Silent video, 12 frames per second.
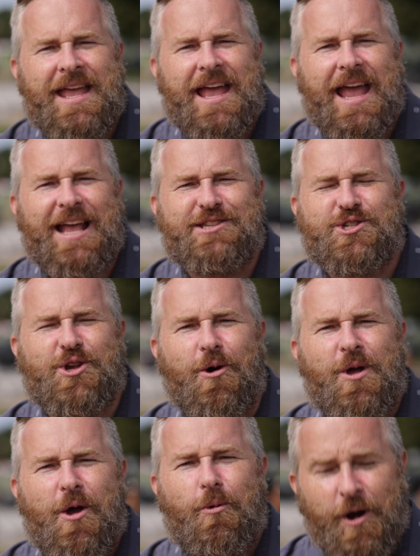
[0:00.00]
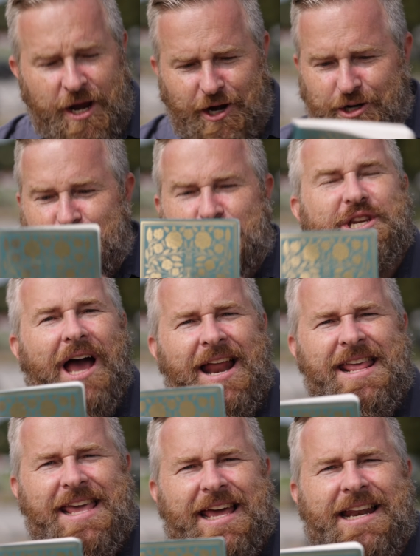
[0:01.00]
And so we're here
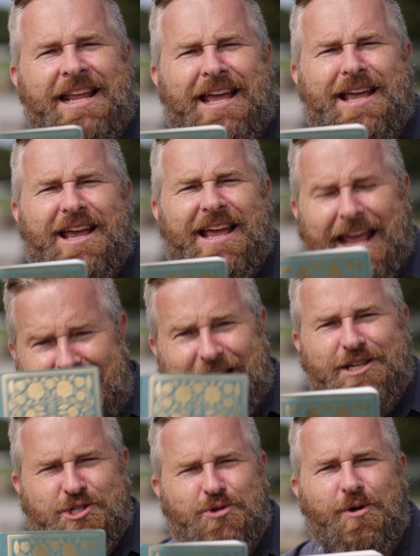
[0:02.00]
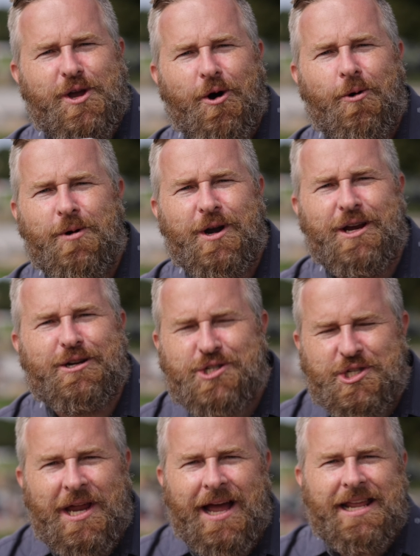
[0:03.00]
studying Israel, we're here
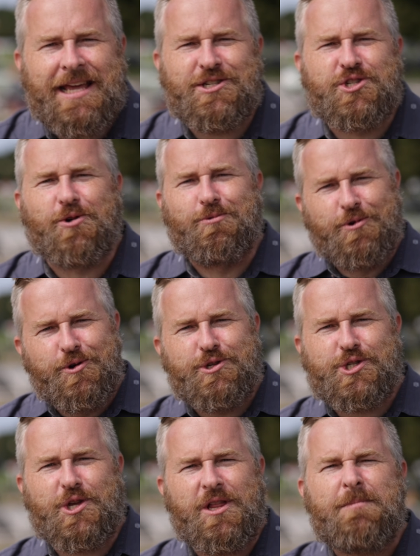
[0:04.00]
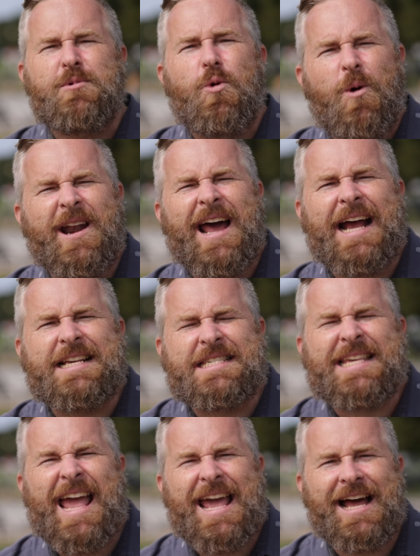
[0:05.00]
studying Jerusalem and what
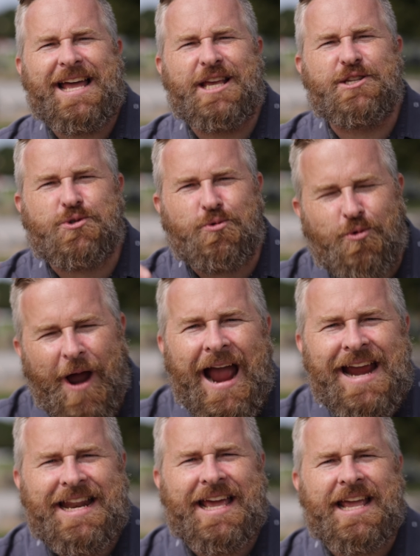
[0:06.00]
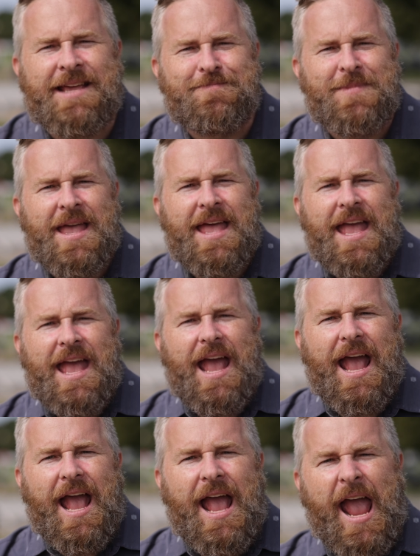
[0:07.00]
Isaiah is writing.
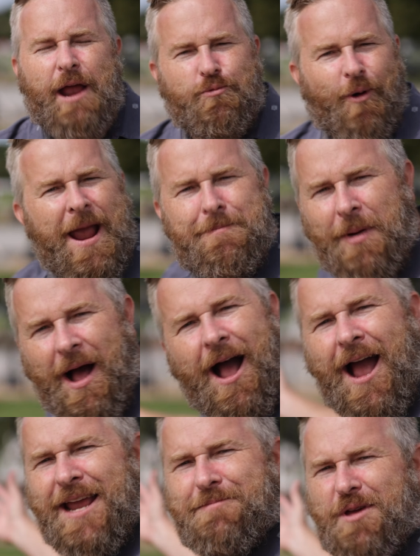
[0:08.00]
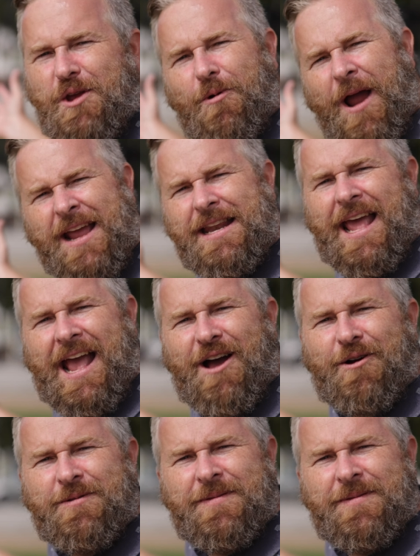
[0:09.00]
And right behind me right now